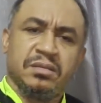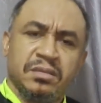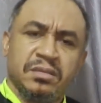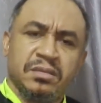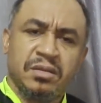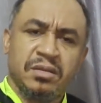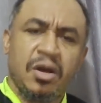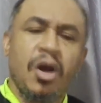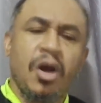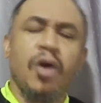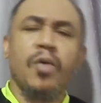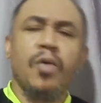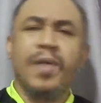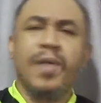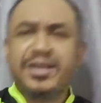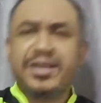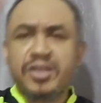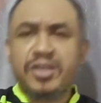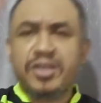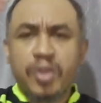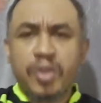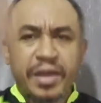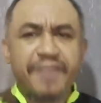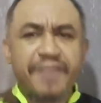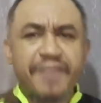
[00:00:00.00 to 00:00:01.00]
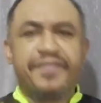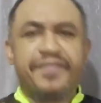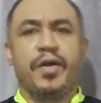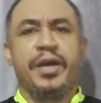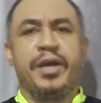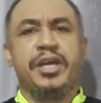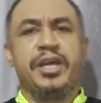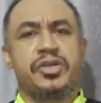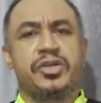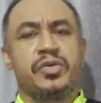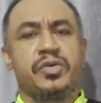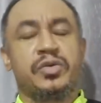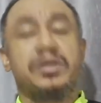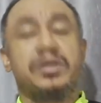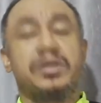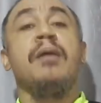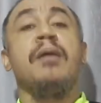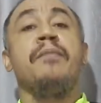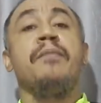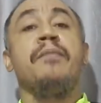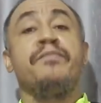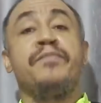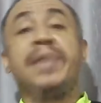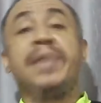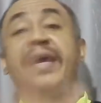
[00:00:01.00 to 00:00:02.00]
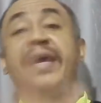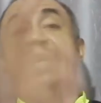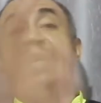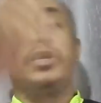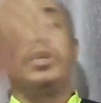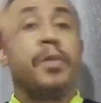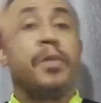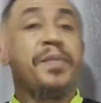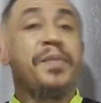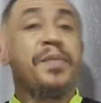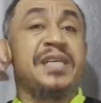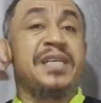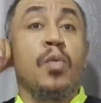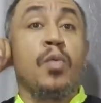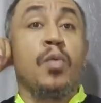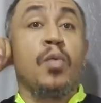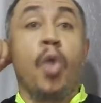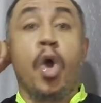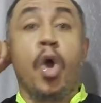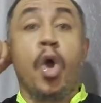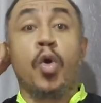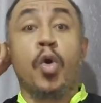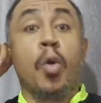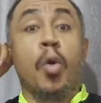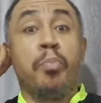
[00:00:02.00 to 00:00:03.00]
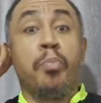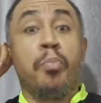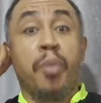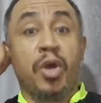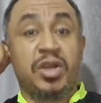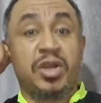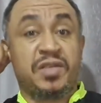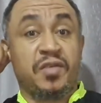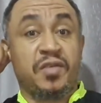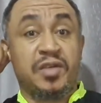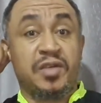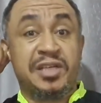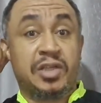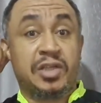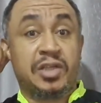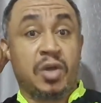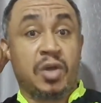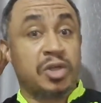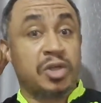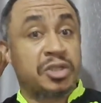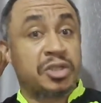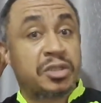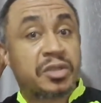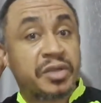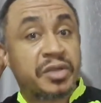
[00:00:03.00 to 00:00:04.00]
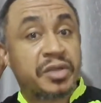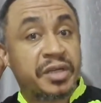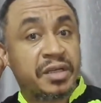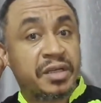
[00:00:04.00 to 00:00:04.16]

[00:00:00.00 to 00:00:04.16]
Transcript: Always looking for issues. Make it not be say war go burst for this country.